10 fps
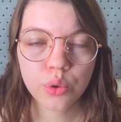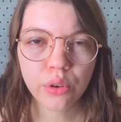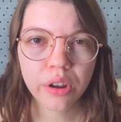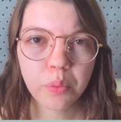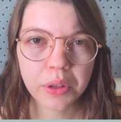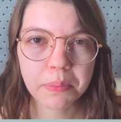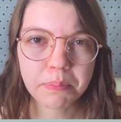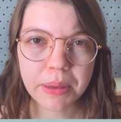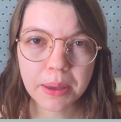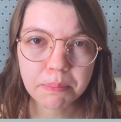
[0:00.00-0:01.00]
Drawing with
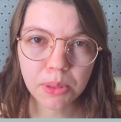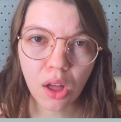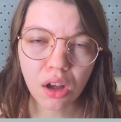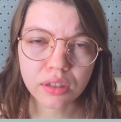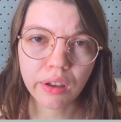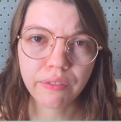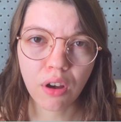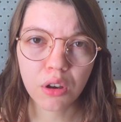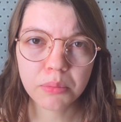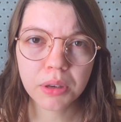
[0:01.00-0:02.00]
big blocks of
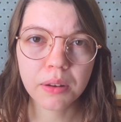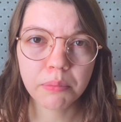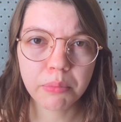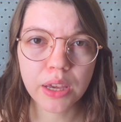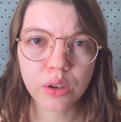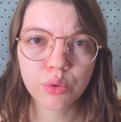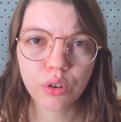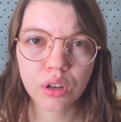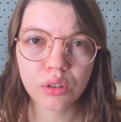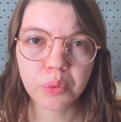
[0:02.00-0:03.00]
volume can make your
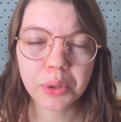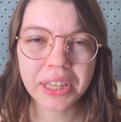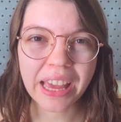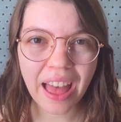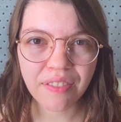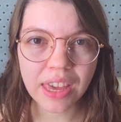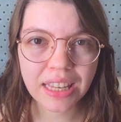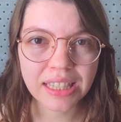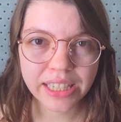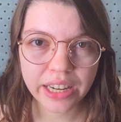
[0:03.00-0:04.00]
drawings look really heavy
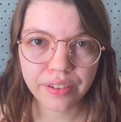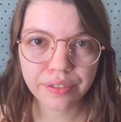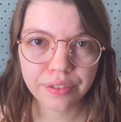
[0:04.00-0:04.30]
and stiff.